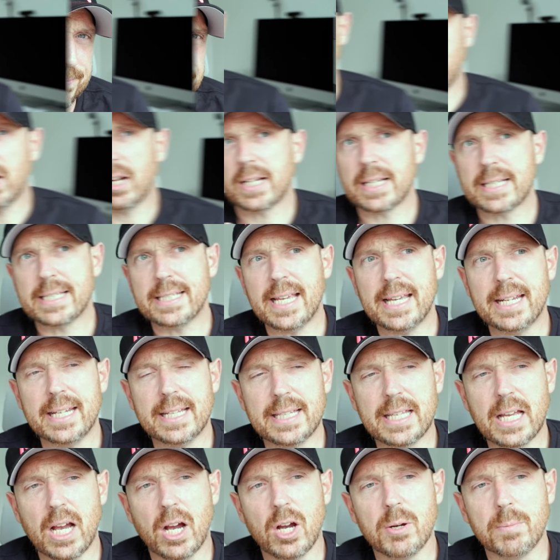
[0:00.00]
Now, like I said
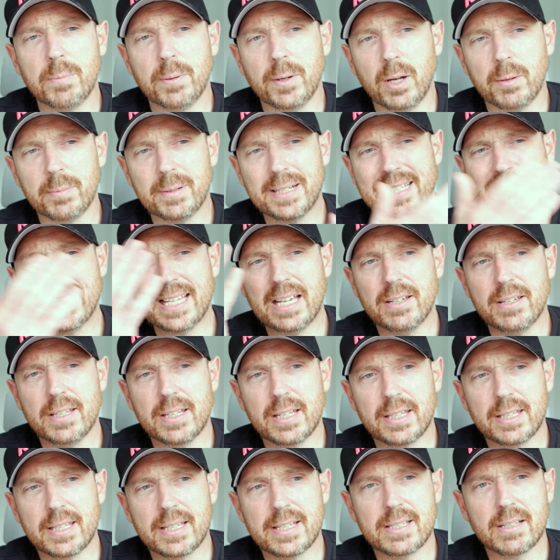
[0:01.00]
at the open, I'm going to tell
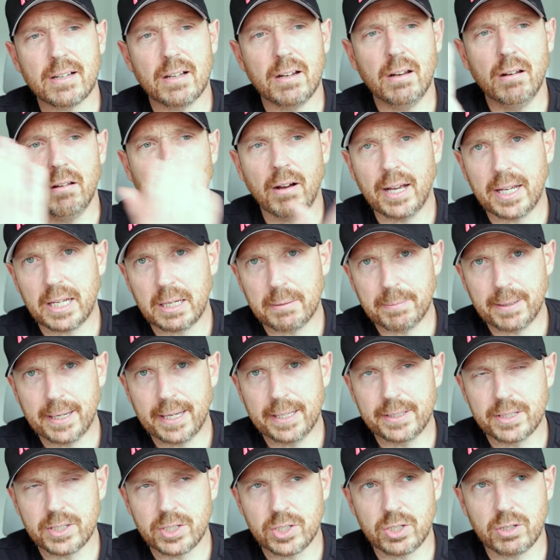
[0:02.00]
you the things I like
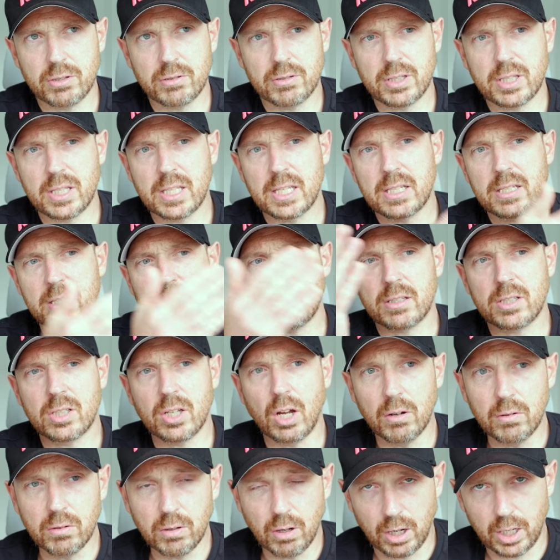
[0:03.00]
about this shoe and the things I
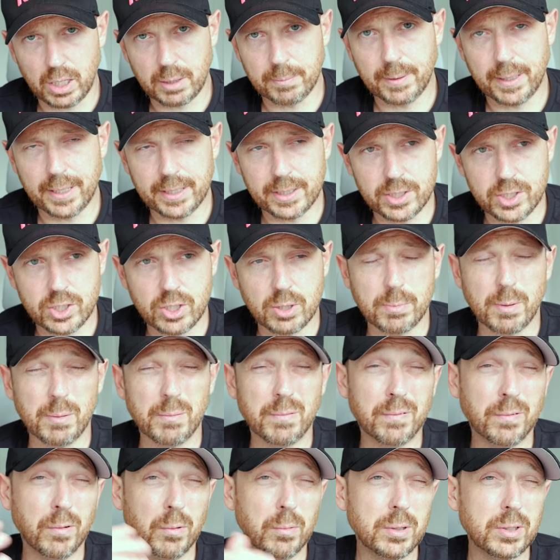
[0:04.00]
don't like about this shoe. But
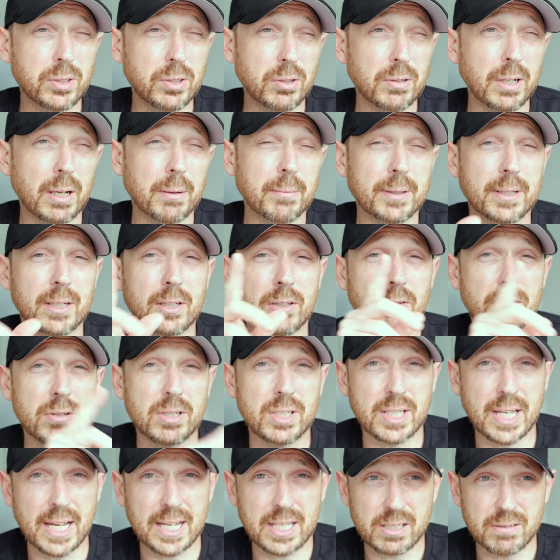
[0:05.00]
before we do that, we're going to do the
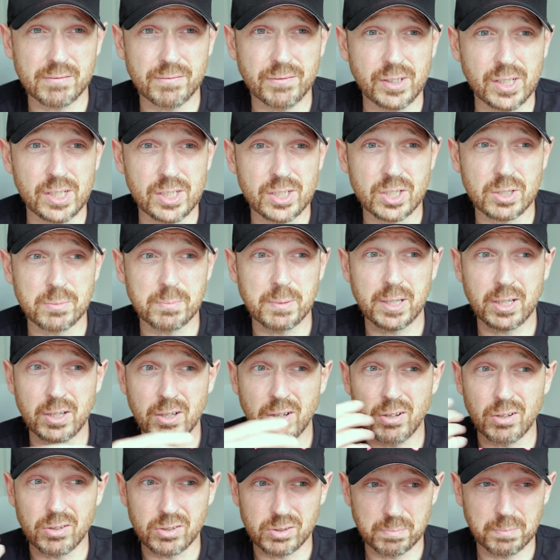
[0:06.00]
stats and features
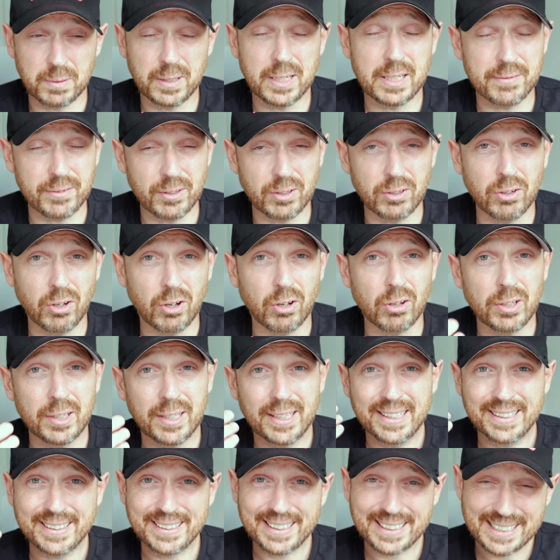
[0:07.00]
because, believe it or not,
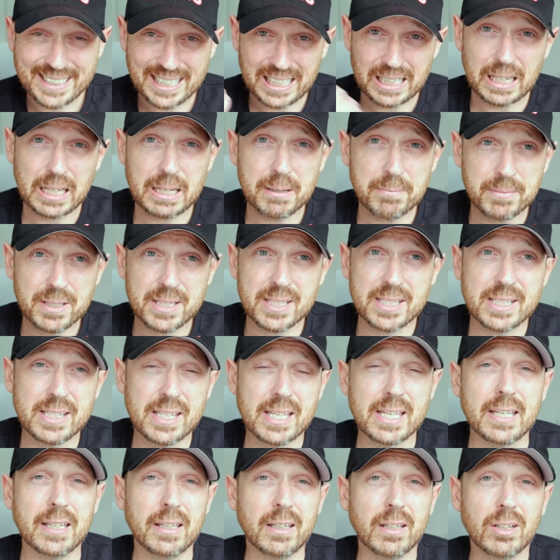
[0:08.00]
they claim this
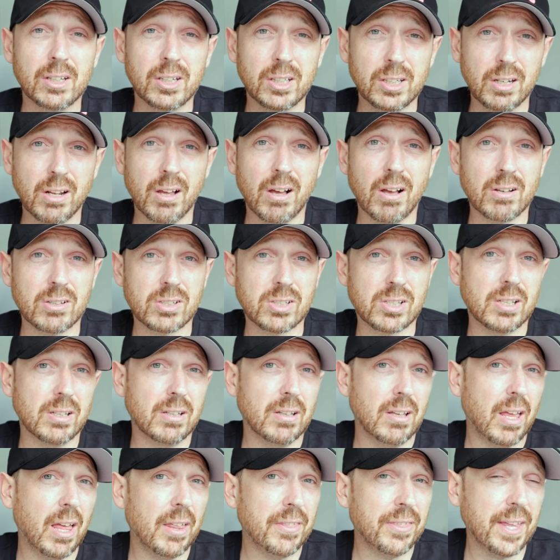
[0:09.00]
thing can last
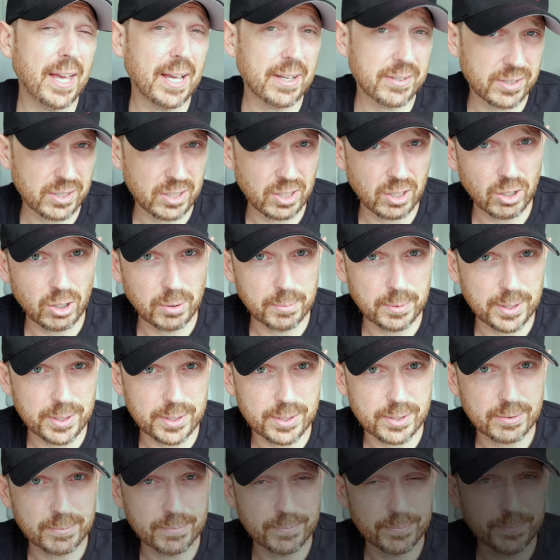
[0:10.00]
1,000
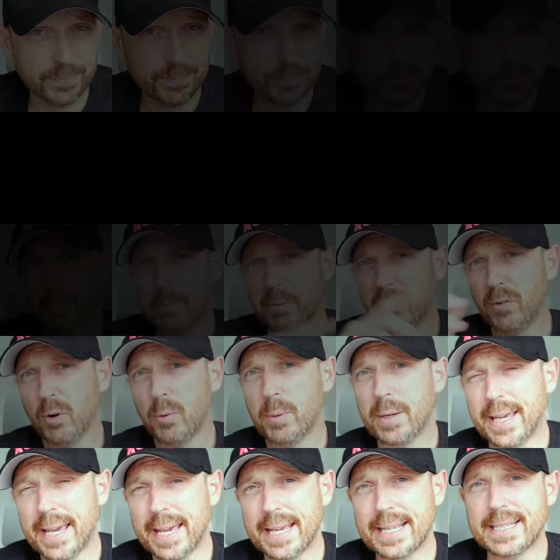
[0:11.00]
kilometers. Now,
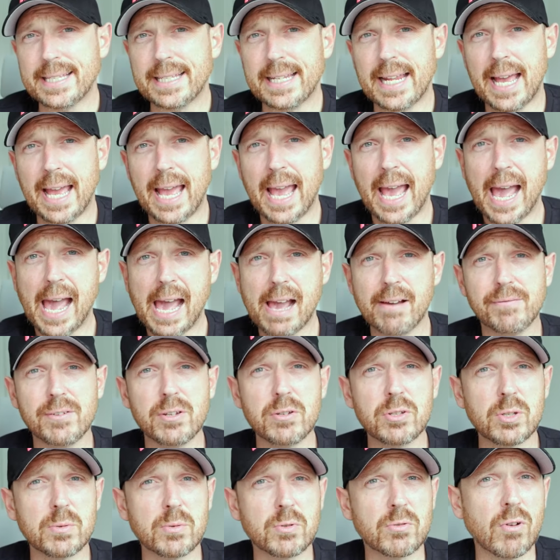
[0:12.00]
before we get into that, have
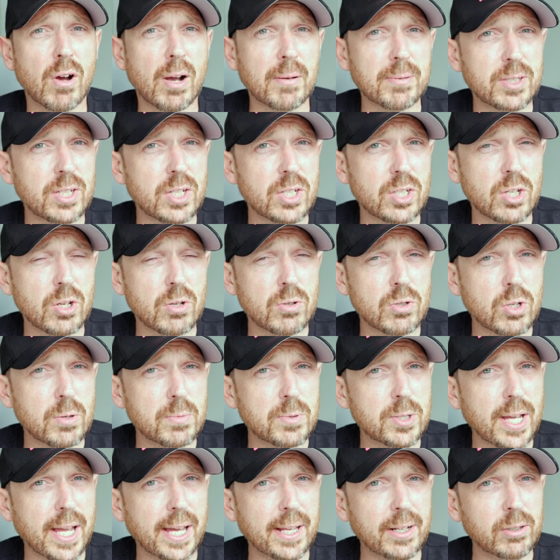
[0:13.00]
you subscribed to this
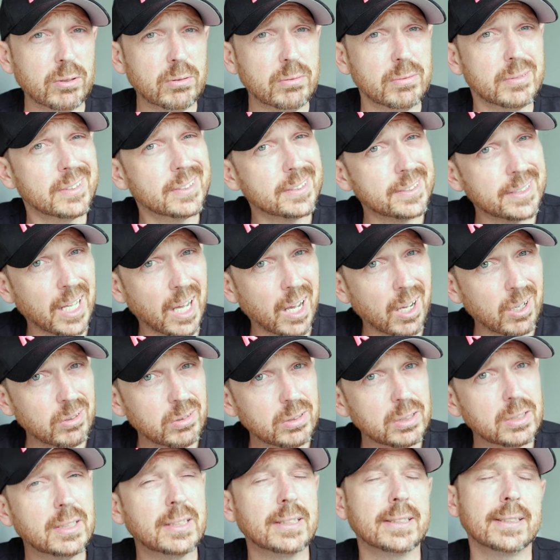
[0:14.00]
YouTube channel?
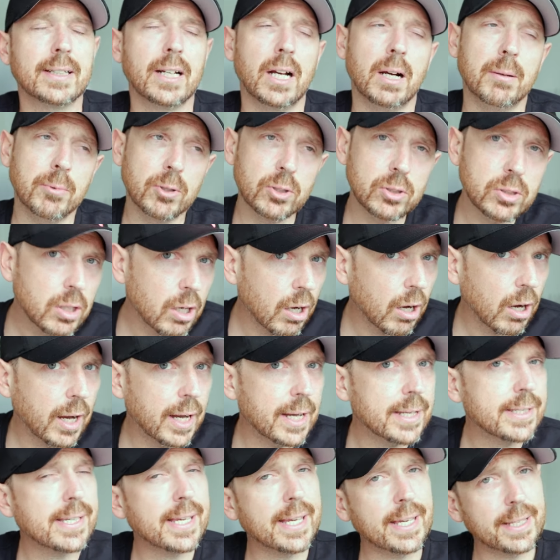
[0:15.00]
No? Come on,
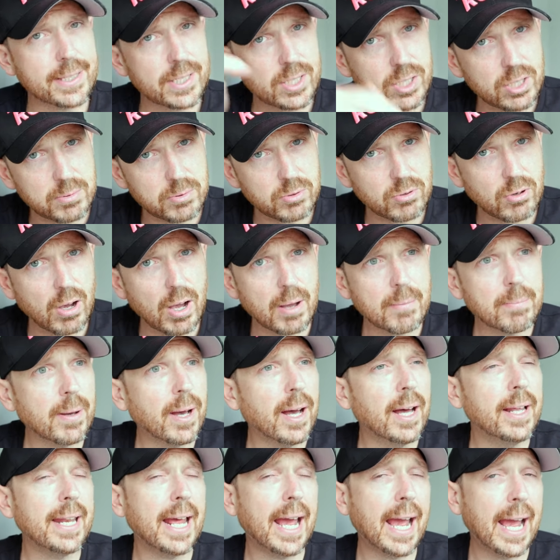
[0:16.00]
guys, hit the subscribe
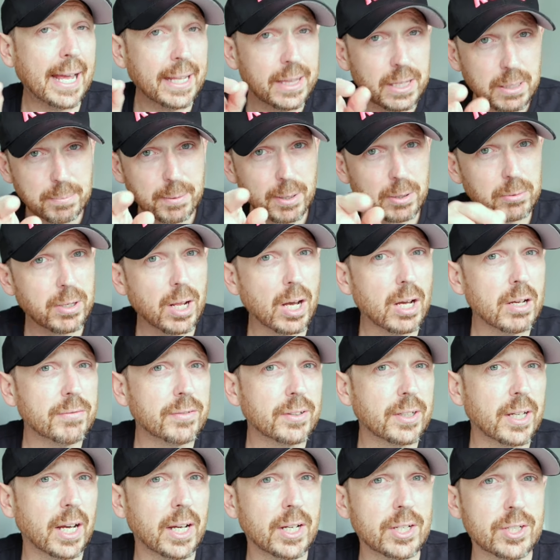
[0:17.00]
button and the bell
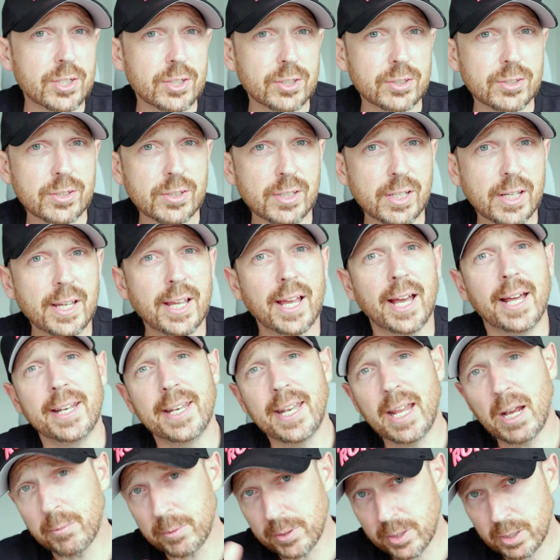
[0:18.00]
notification,
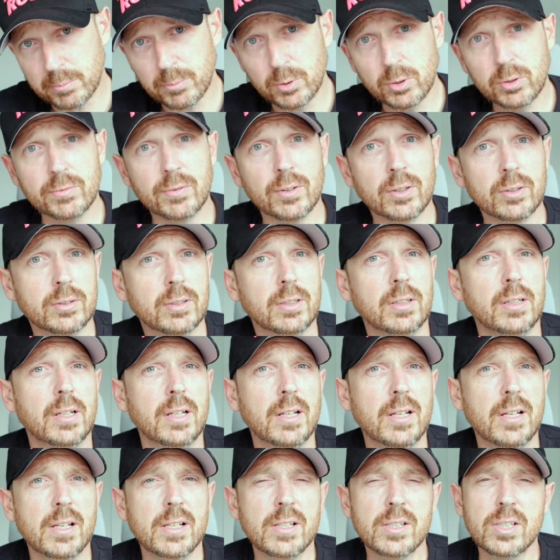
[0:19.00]
and now we can move on
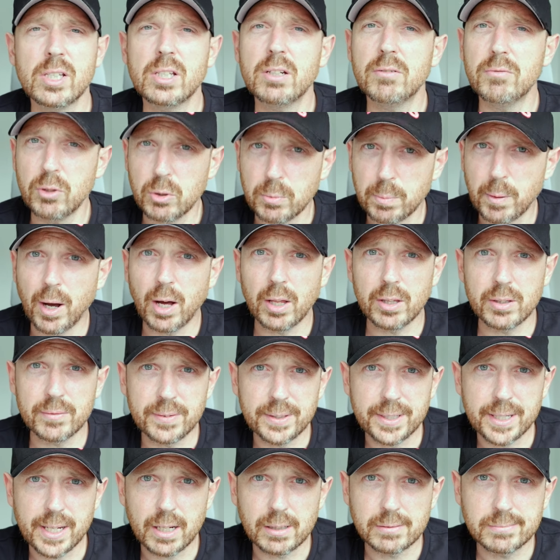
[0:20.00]
to the real part of
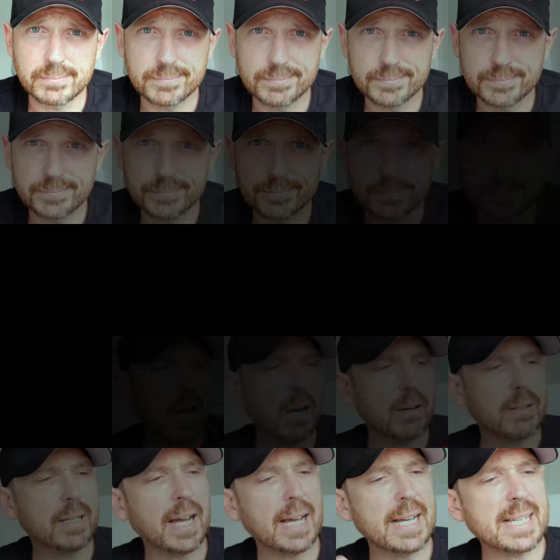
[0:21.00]
the video.
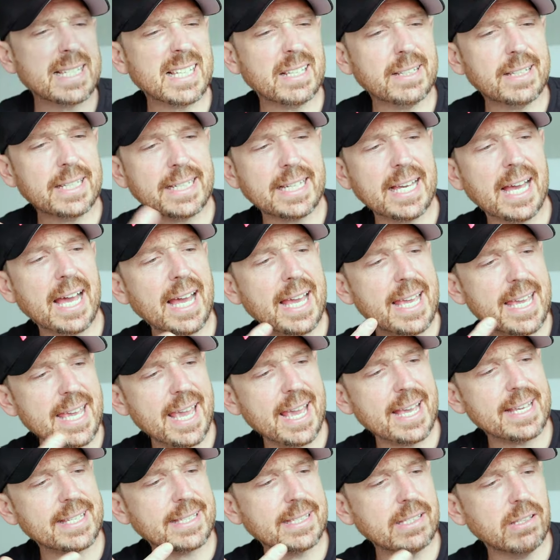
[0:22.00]
Okay, so the
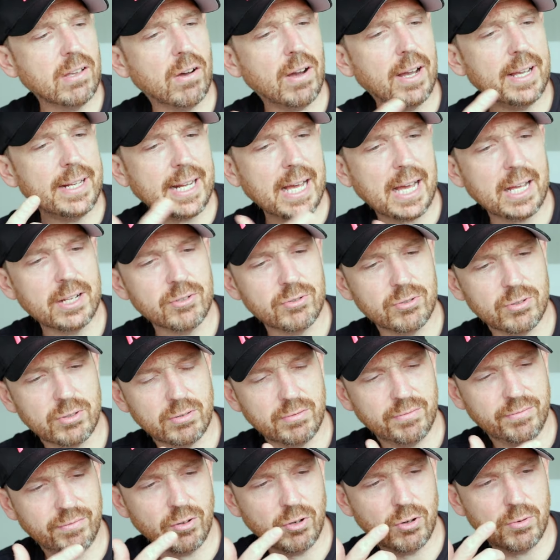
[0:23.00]
KS
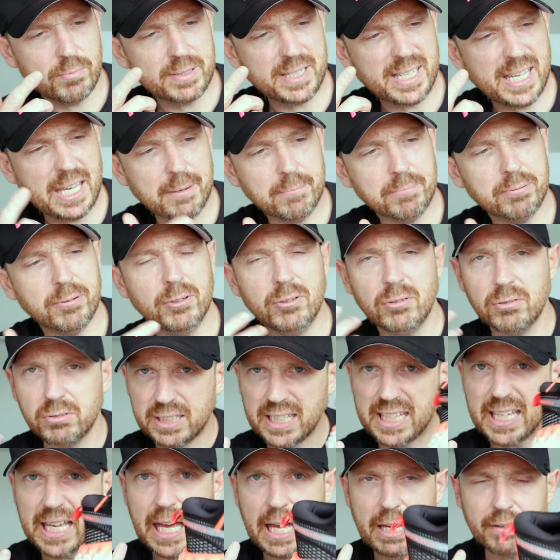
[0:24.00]
900 from Kiprun or
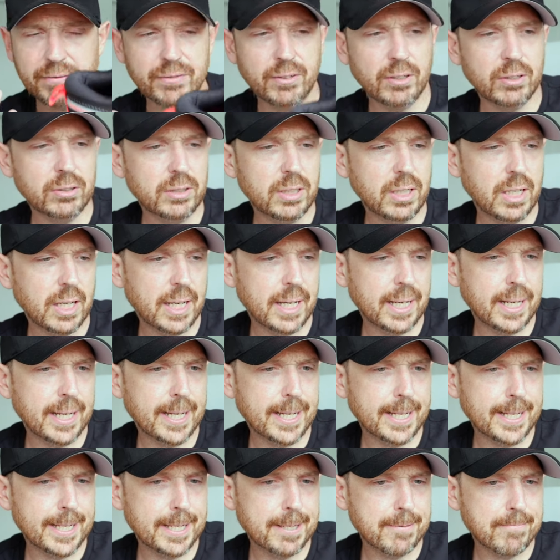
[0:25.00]
Decathlon,
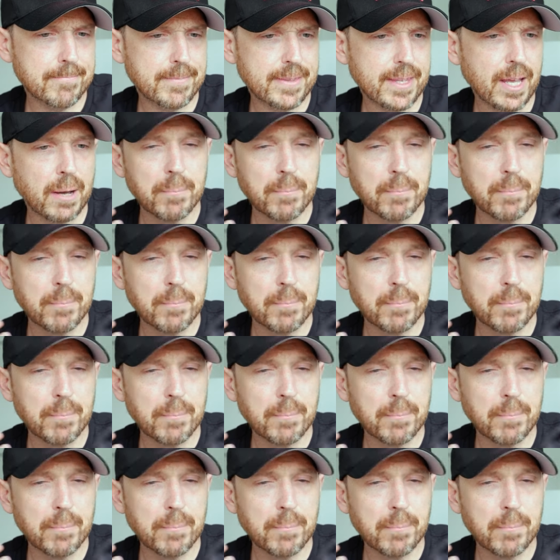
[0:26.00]
I